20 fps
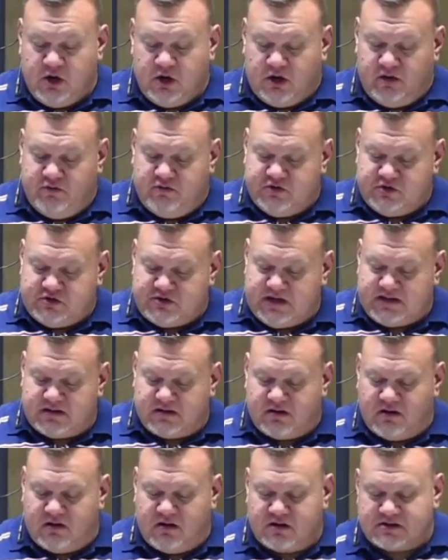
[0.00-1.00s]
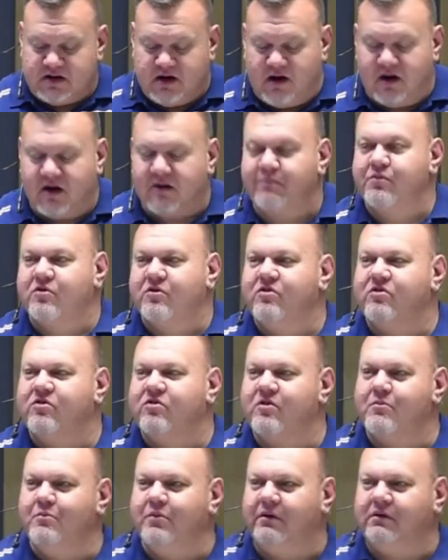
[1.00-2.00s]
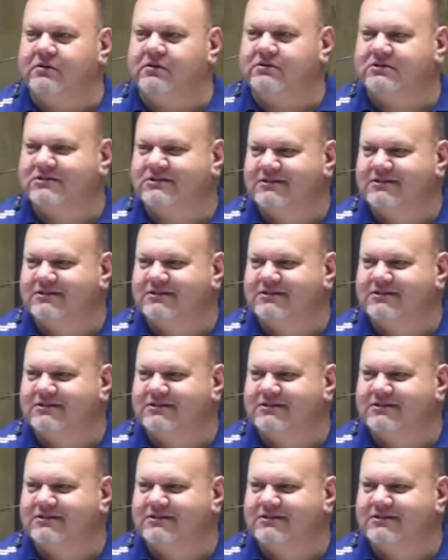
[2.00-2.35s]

of zithers, harps, and cymbals.